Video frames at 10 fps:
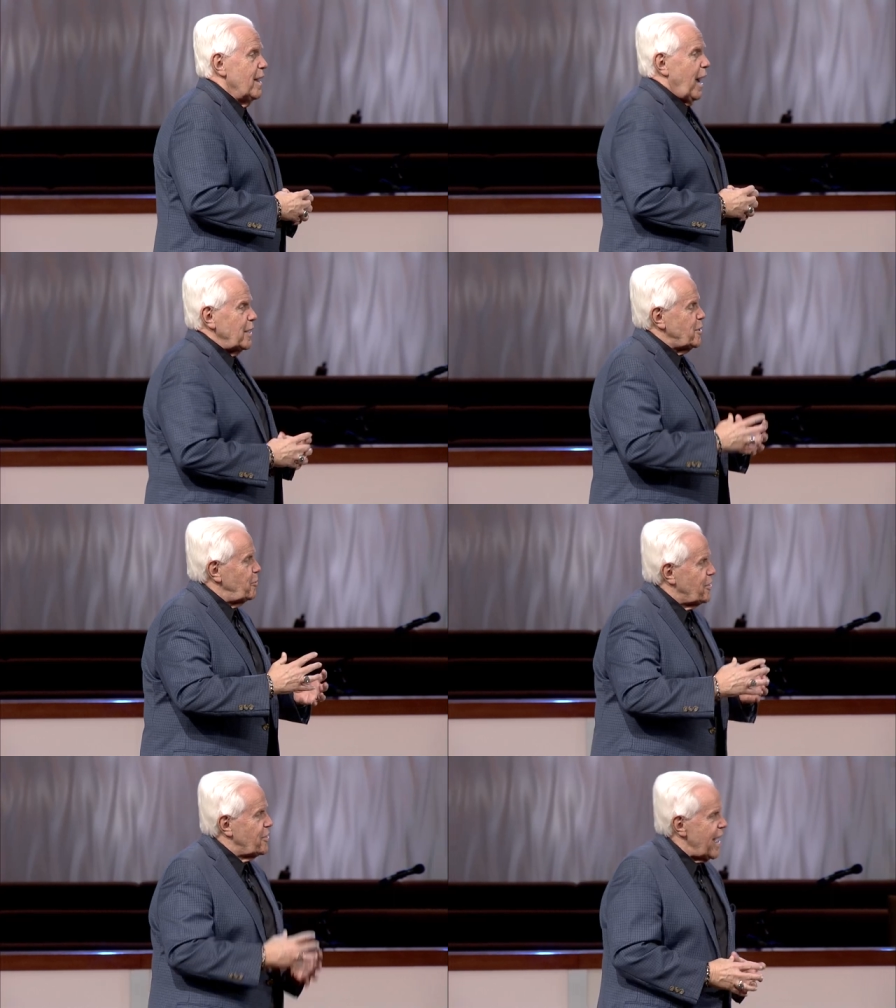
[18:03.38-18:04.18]
I said,
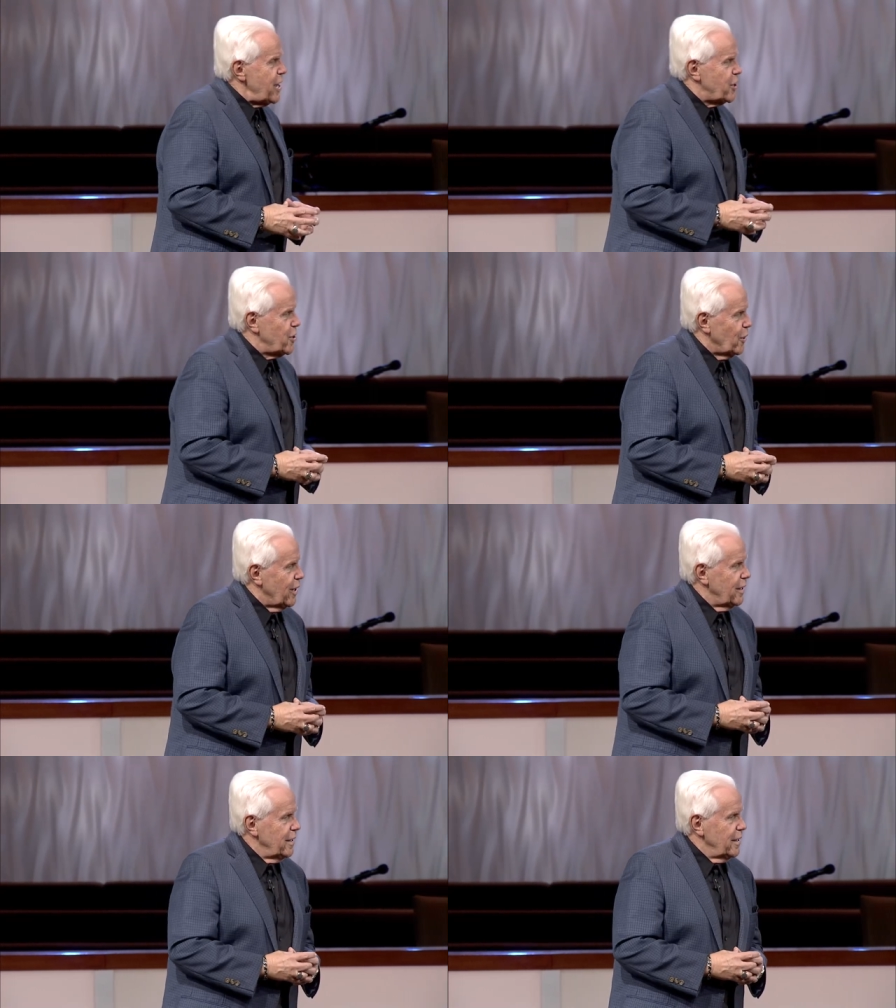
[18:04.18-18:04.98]
Well, thank you.
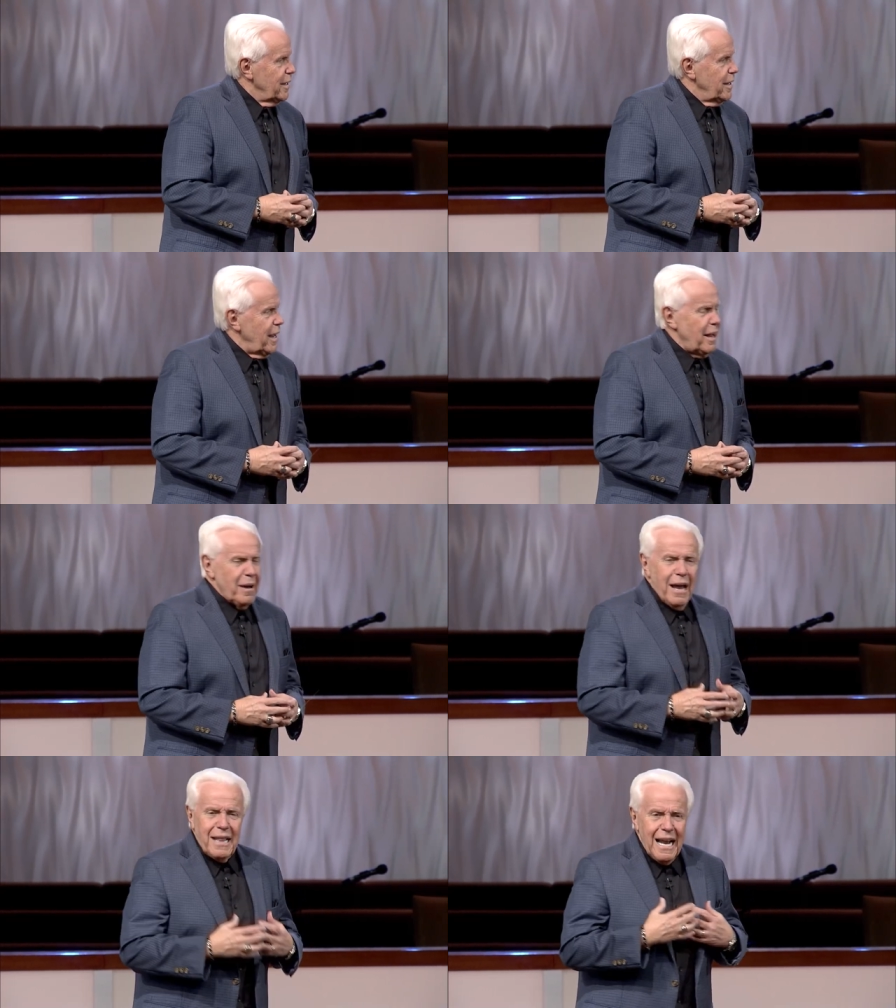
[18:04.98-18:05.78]
And,
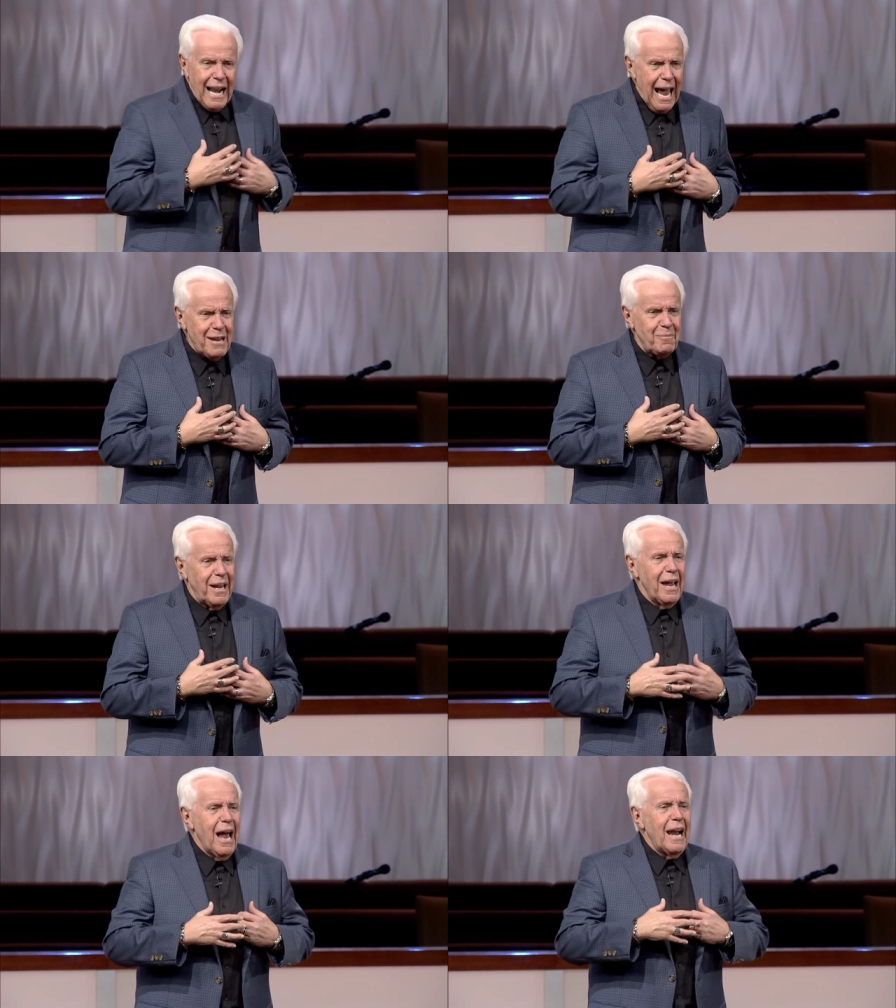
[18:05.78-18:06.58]
and, they liked me.
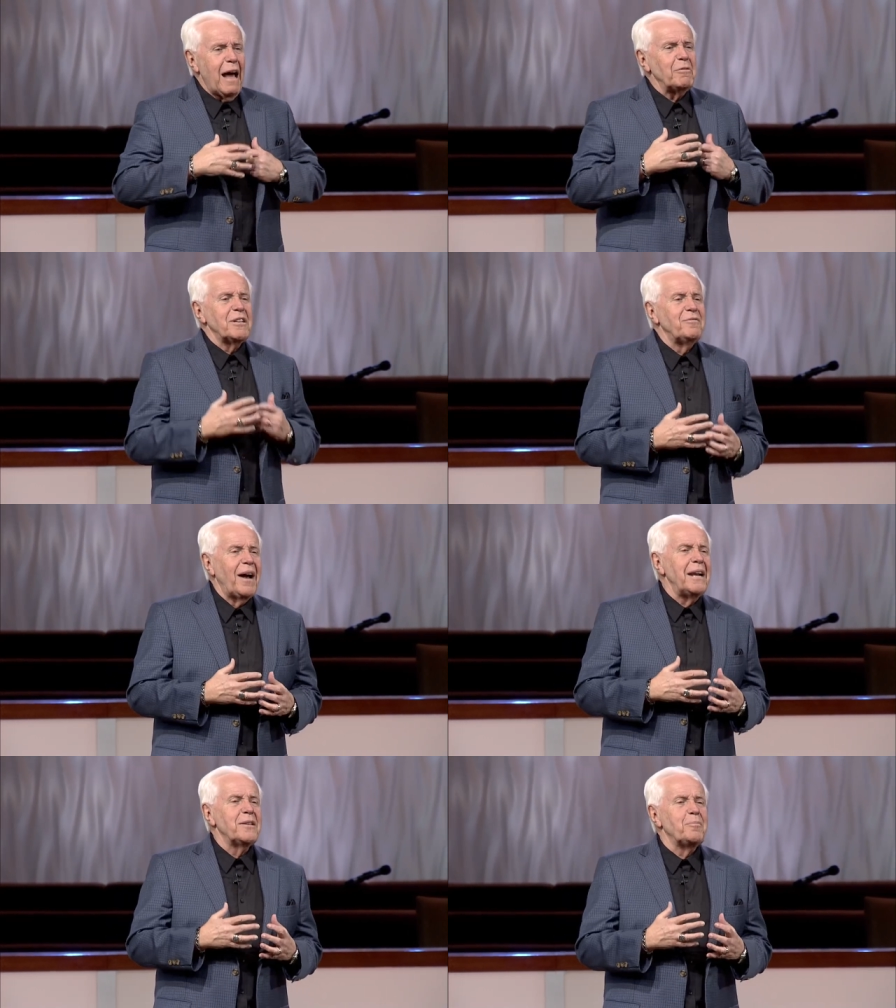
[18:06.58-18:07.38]
And I was
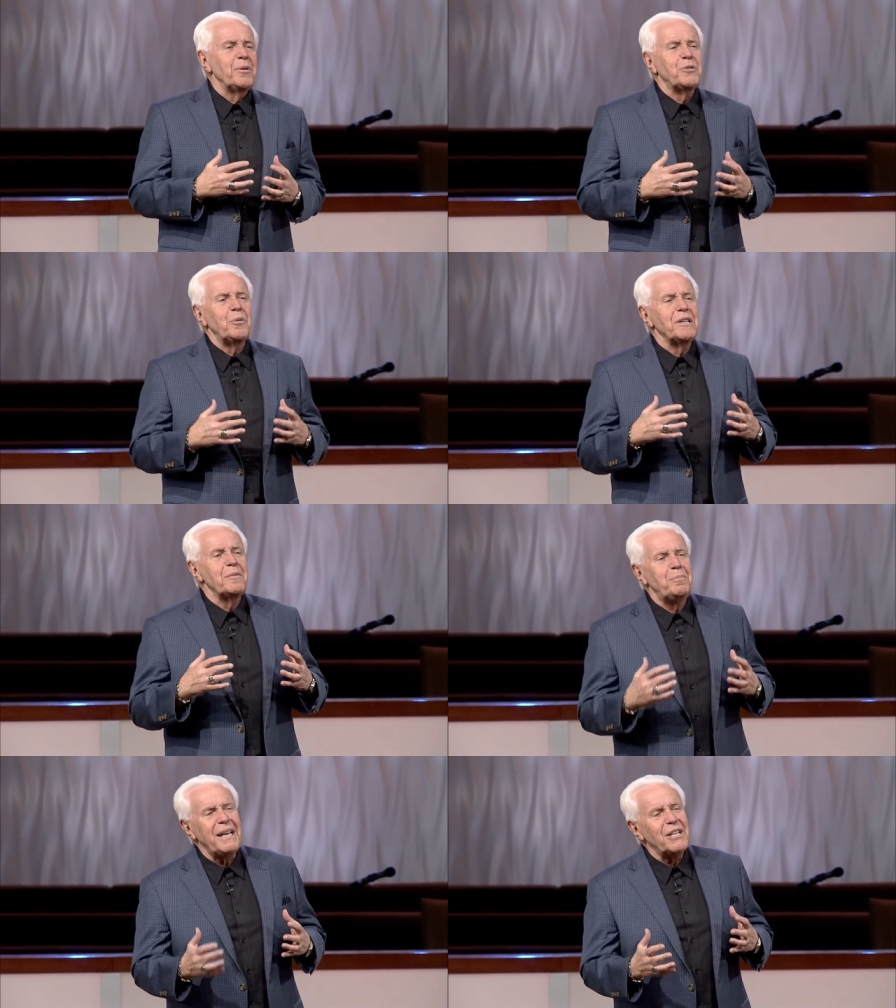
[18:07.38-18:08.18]
invited to preach in one of the
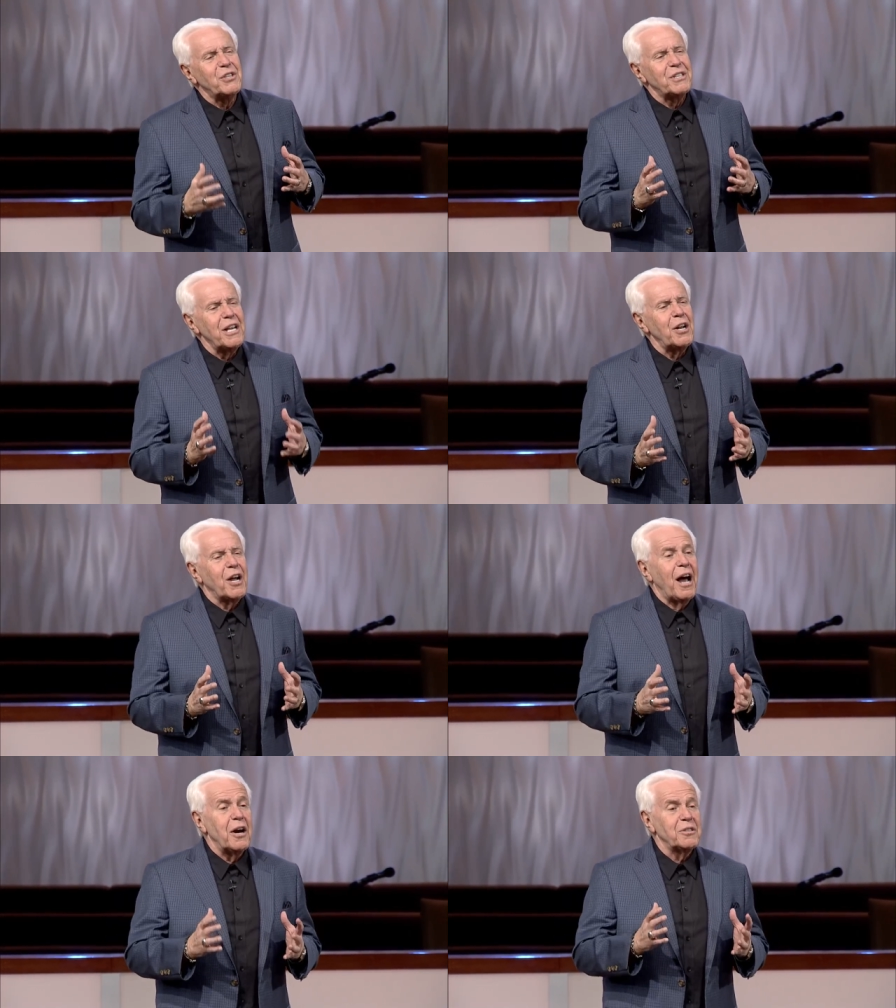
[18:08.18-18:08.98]
biggest
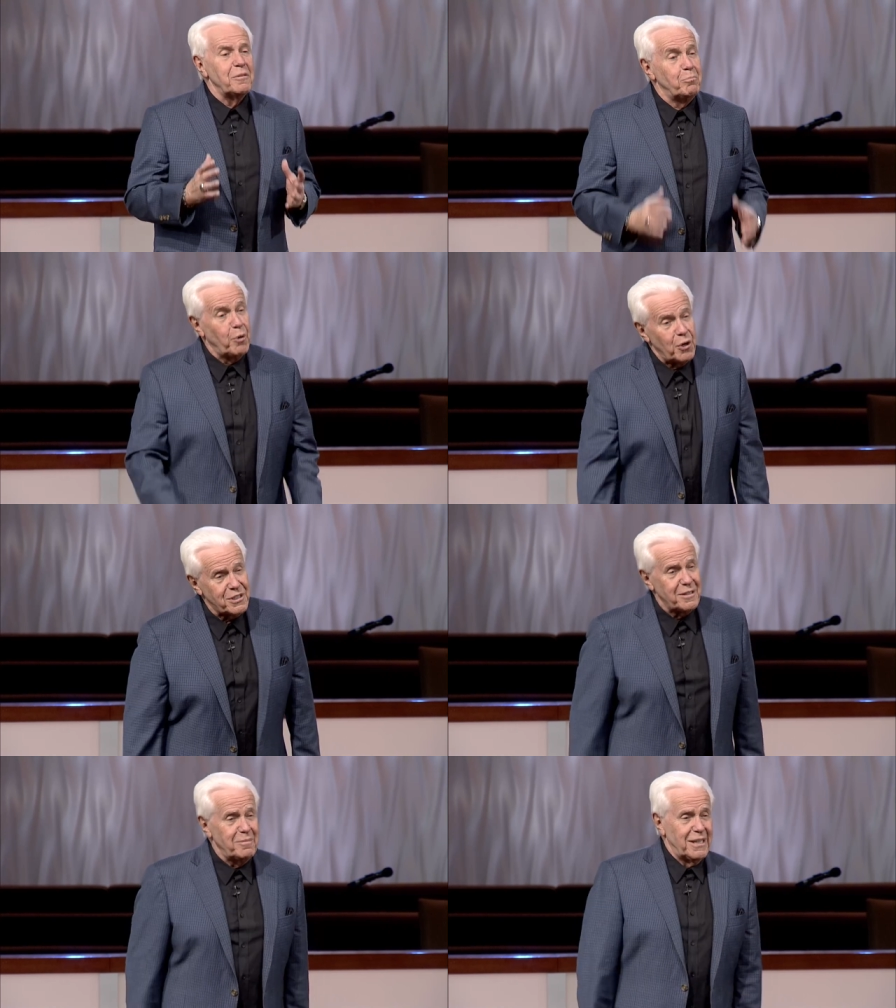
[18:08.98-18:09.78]
synagogues in
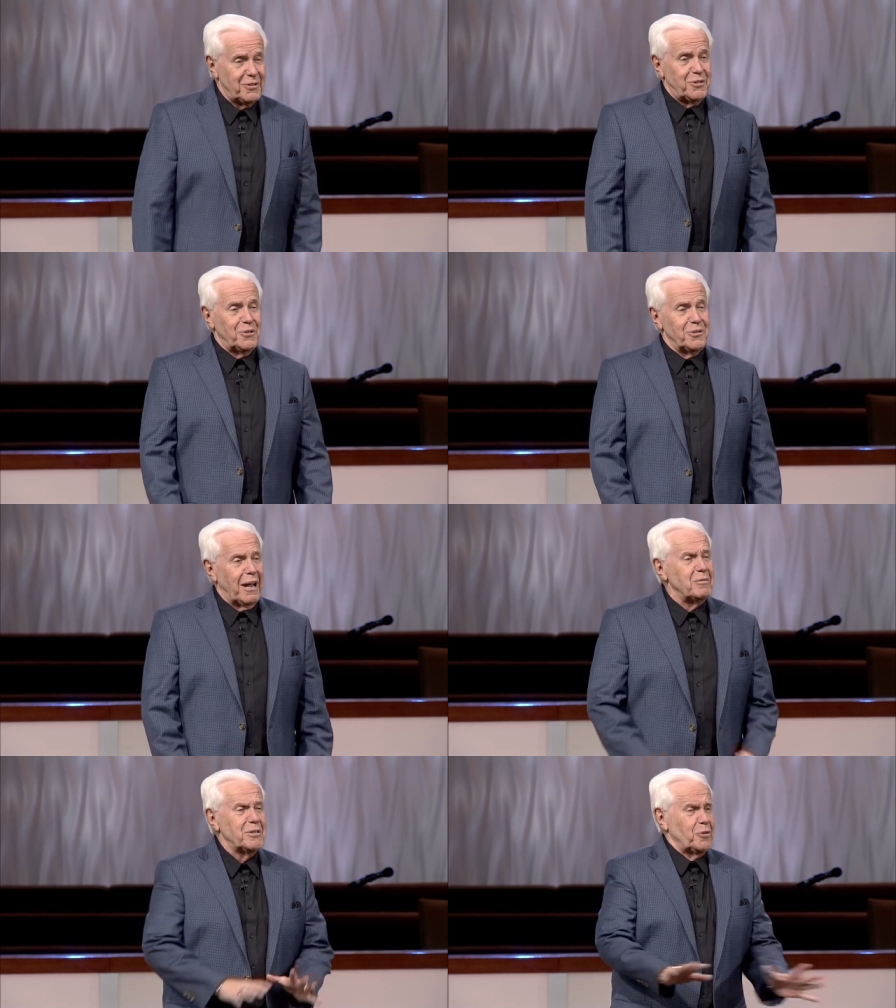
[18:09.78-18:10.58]
Boston, Massachusetts. I
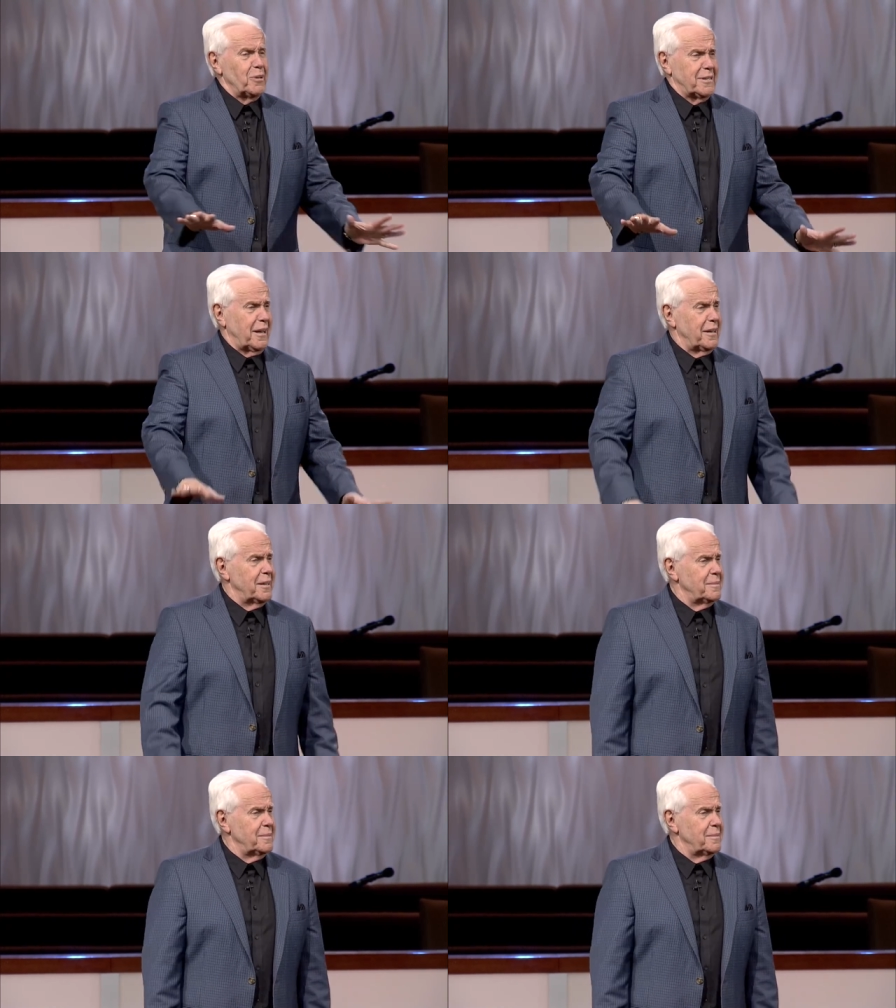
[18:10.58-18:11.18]
was so excited.